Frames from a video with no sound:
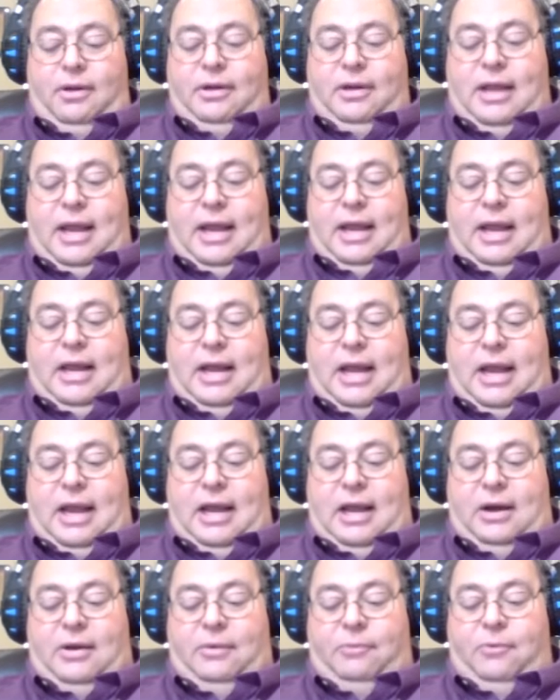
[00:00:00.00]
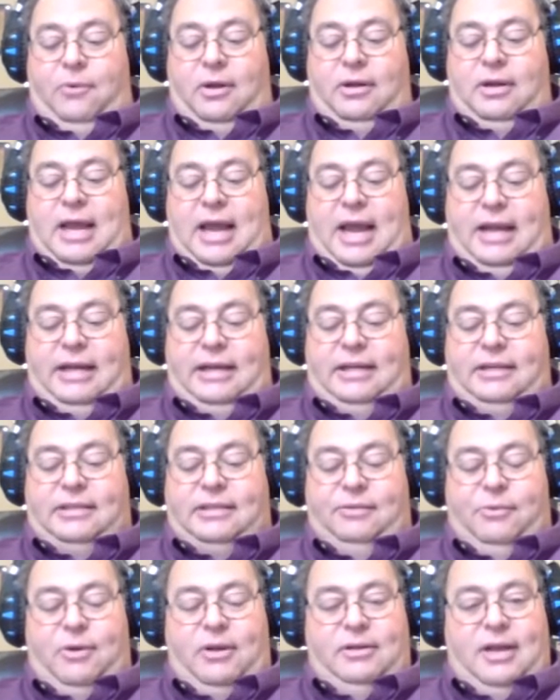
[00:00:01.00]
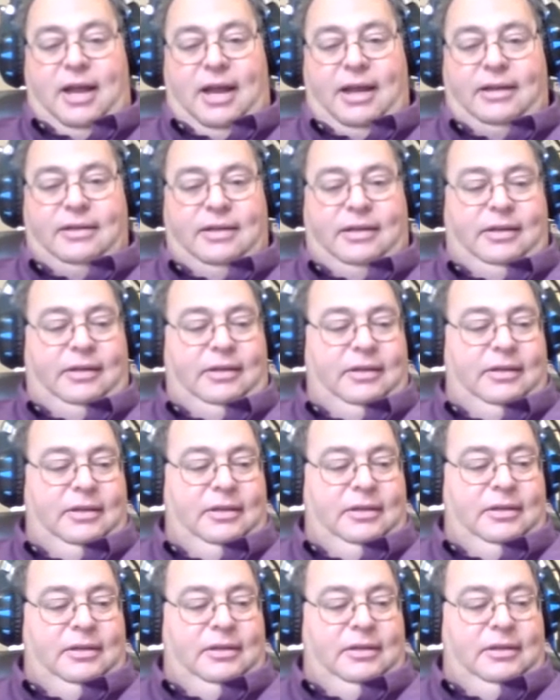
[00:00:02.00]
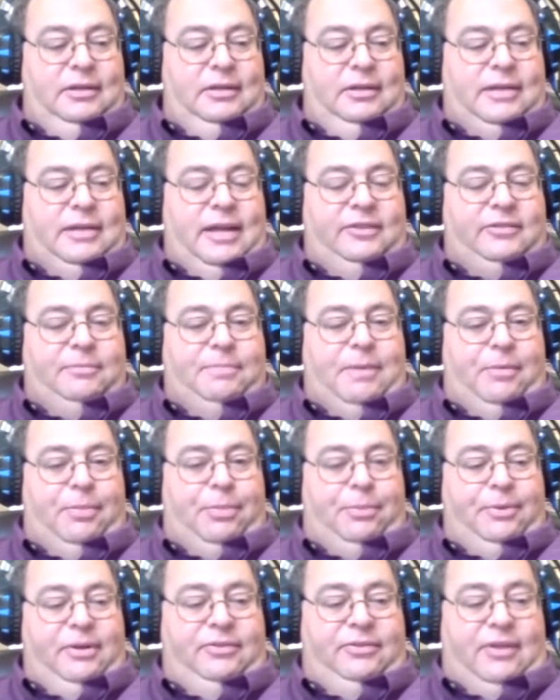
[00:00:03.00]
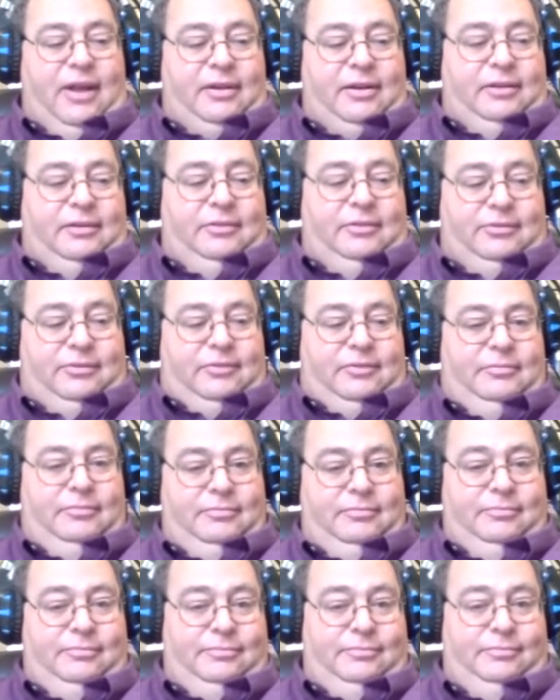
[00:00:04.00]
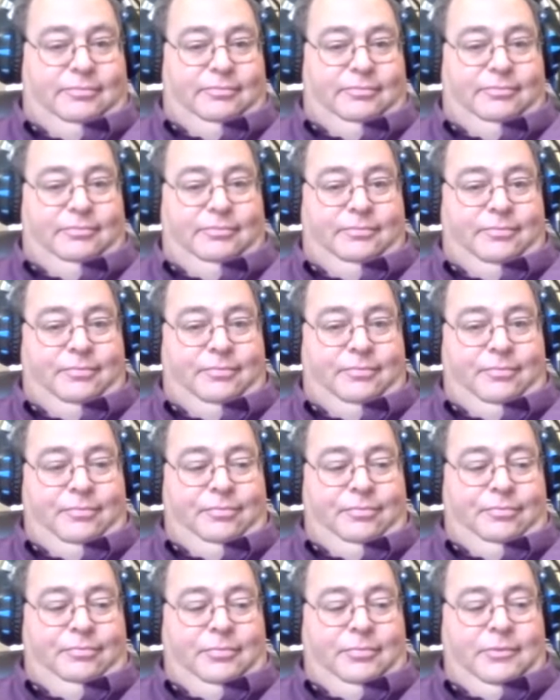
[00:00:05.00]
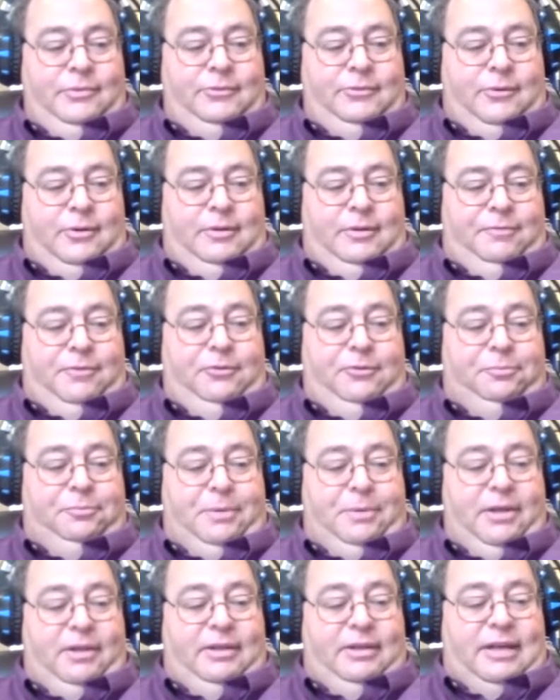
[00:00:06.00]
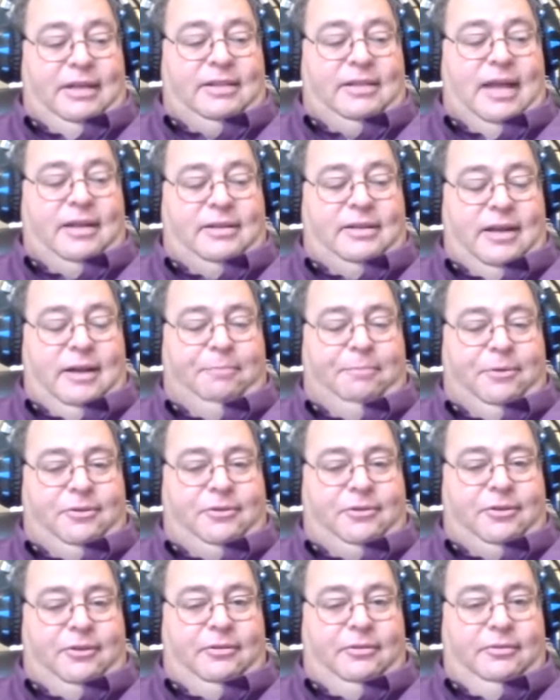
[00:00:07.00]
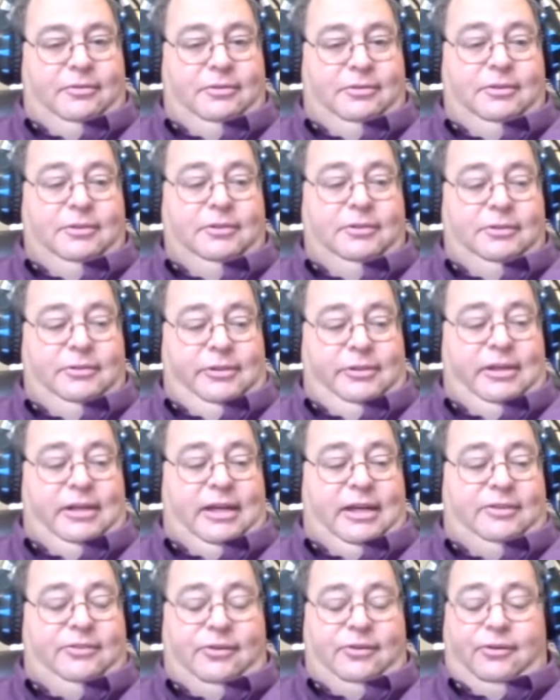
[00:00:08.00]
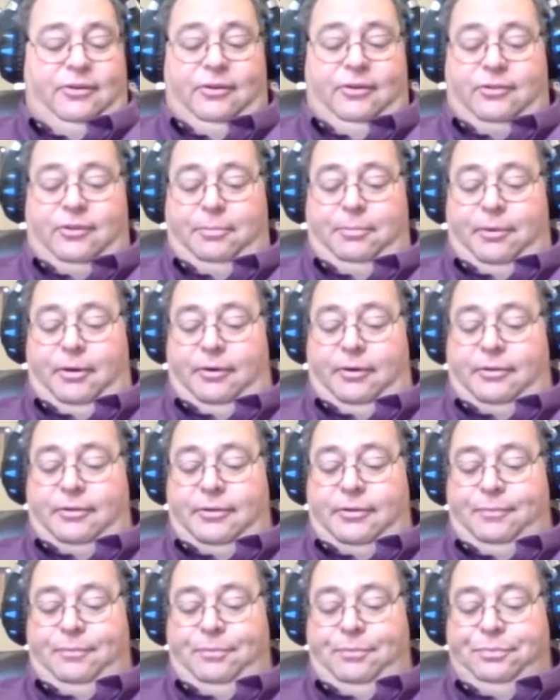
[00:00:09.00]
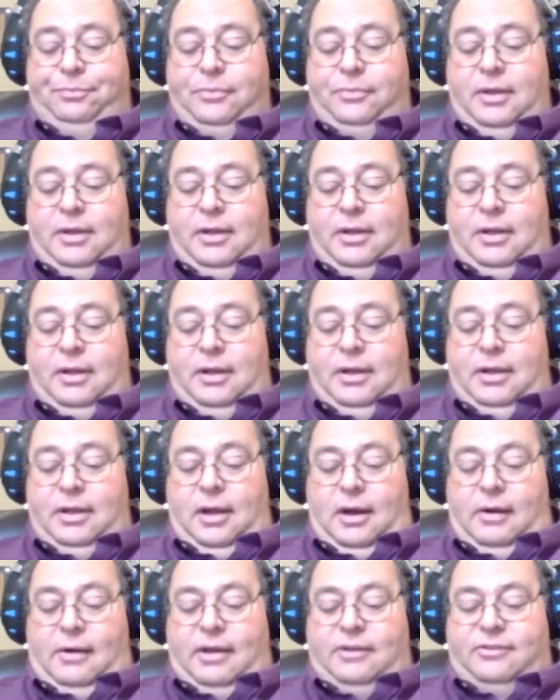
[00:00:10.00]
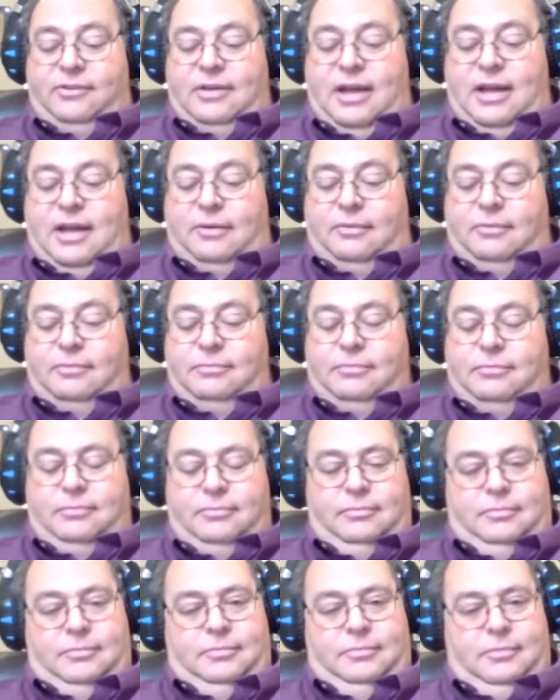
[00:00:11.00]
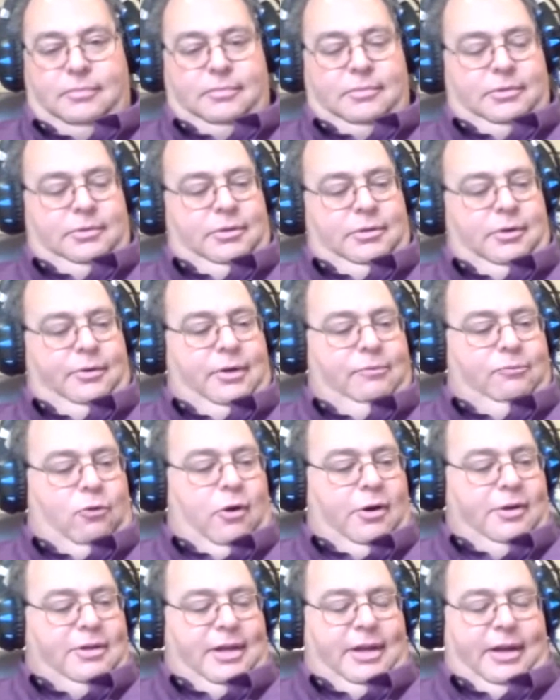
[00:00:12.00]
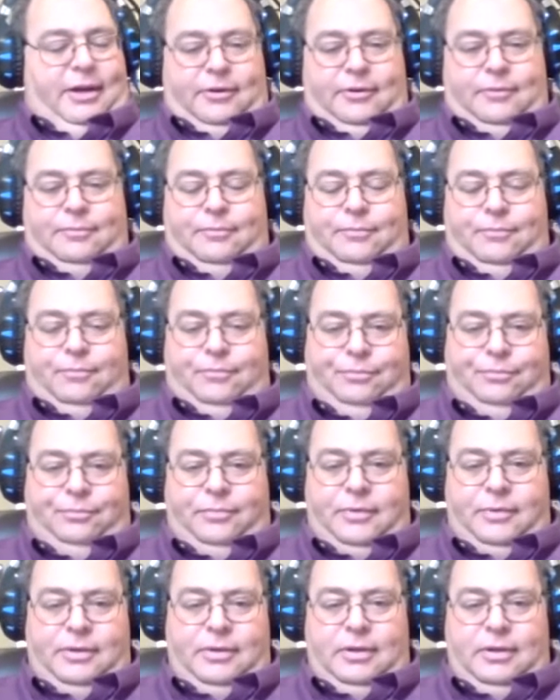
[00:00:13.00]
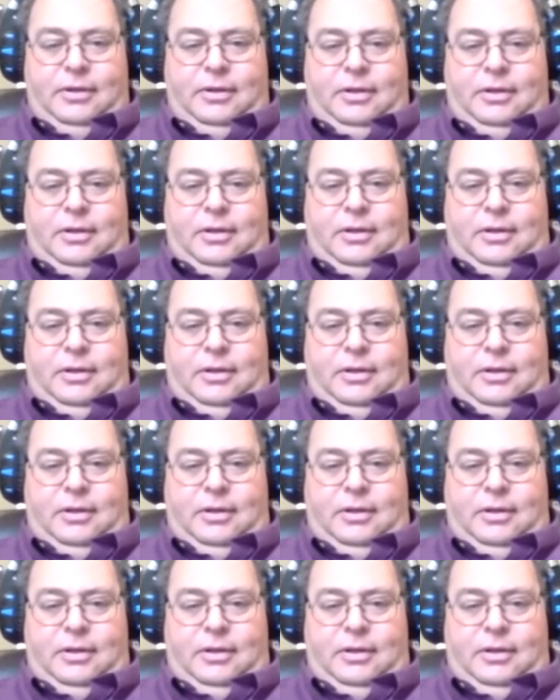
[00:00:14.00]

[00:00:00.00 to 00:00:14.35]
All right, so now you're in voir dire. The attorney says, All right, for those of you who raised your hand when I asked if you thought McDonald's jury, uh, the verdict was excessive.